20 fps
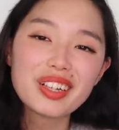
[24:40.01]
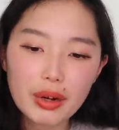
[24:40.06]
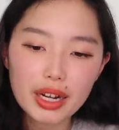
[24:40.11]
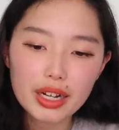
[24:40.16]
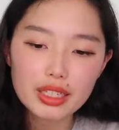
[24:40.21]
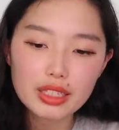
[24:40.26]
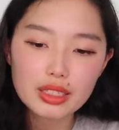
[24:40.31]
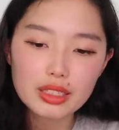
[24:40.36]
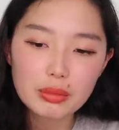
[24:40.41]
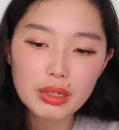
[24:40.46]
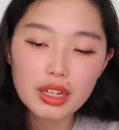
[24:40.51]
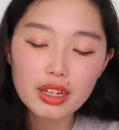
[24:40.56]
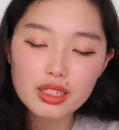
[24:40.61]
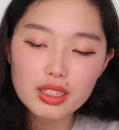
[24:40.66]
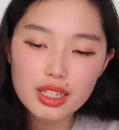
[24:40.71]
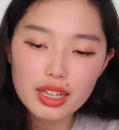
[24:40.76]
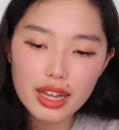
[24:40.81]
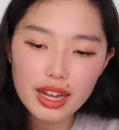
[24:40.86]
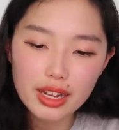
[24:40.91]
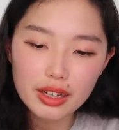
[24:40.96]
but
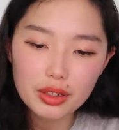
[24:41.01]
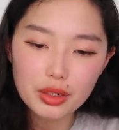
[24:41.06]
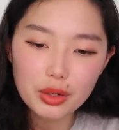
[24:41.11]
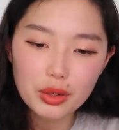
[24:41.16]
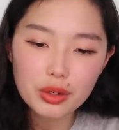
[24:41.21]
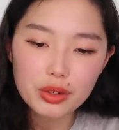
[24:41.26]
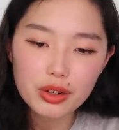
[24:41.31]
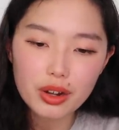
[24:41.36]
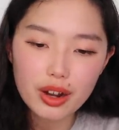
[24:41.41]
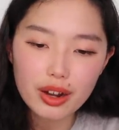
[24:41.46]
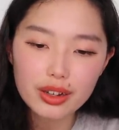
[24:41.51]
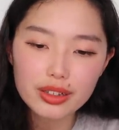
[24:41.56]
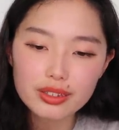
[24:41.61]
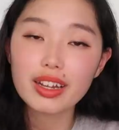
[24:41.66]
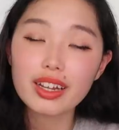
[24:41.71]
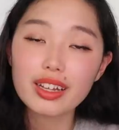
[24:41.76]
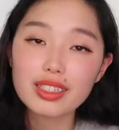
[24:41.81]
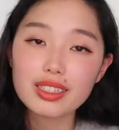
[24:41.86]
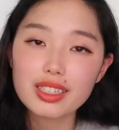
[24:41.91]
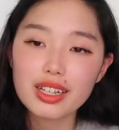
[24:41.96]
because of that, you're not,
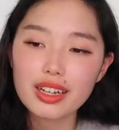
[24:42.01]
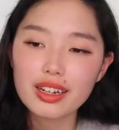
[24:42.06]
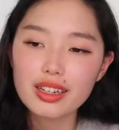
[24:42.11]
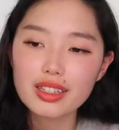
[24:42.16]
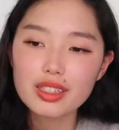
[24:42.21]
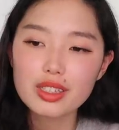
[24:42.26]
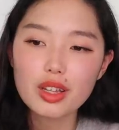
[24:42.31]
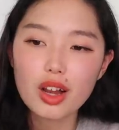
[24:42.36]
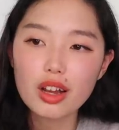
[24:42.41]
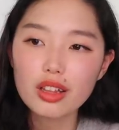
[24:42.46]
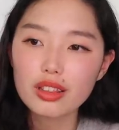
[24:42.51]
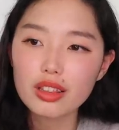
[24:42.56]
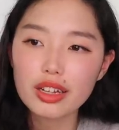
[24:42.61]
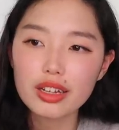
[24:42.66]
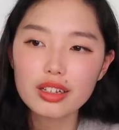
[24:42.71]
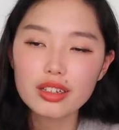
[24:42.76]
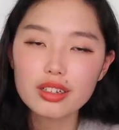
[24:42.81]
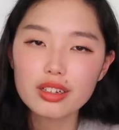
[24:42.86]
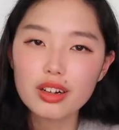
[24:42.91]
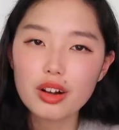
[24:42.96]
like I said, it's not
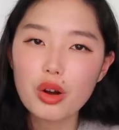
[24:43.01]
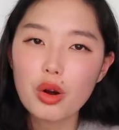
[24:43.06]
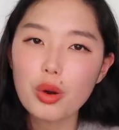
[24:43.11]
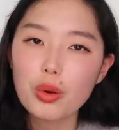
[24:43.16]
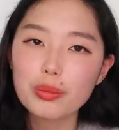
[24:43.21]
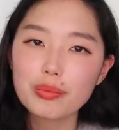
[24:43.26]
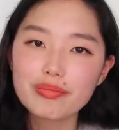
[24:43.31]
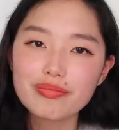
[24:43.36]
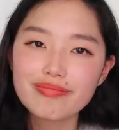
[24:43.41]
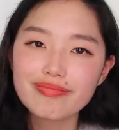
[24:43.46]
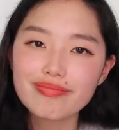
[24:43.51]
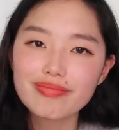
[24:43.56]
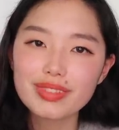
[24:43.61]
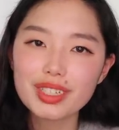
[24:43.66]
like a home.